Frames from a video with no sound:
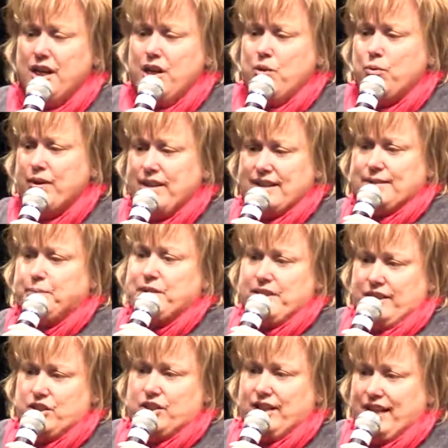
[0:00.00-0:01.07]
where there's
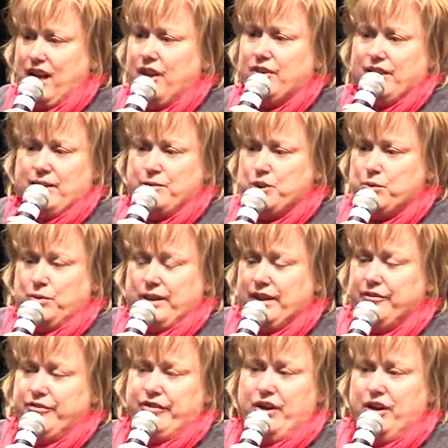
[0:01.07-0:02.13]
potentially only
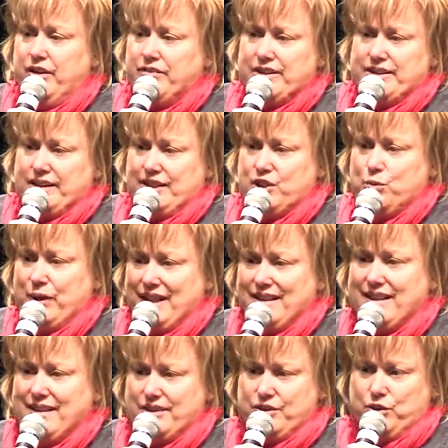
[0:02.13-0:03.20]
between 5 and say 20
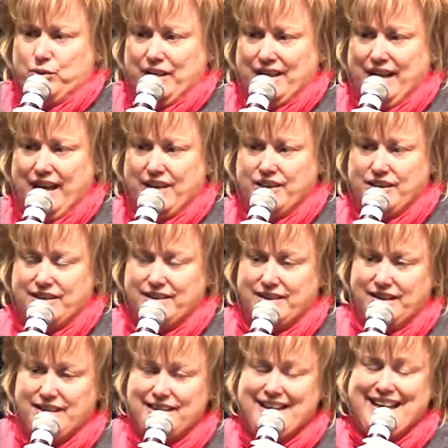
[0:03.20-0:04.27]
kids doing the
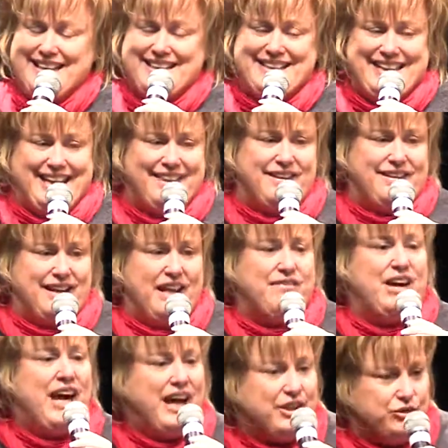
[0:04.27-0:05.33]
HSC, to get together to have
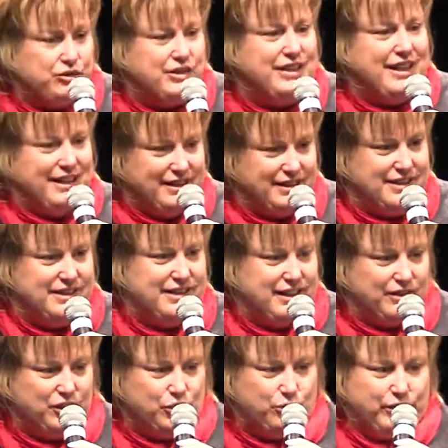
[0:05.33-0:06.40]
100 kids to
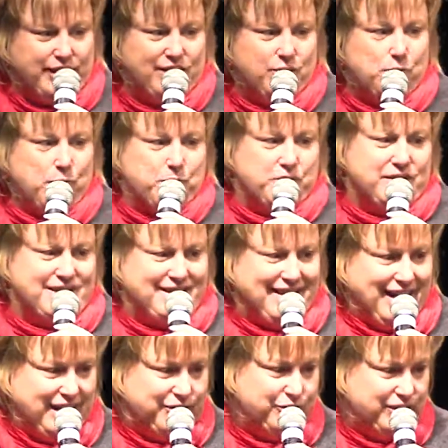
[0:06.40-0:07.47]
get the curriculum options that
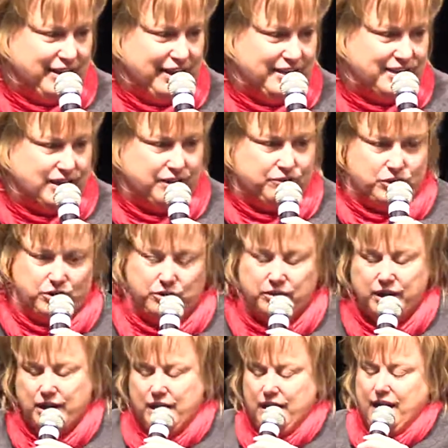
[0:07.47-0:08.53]
100 kids gives you,
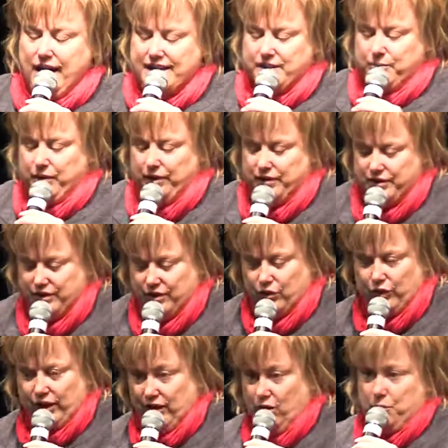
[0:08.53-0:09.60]
as opposed to the curriculum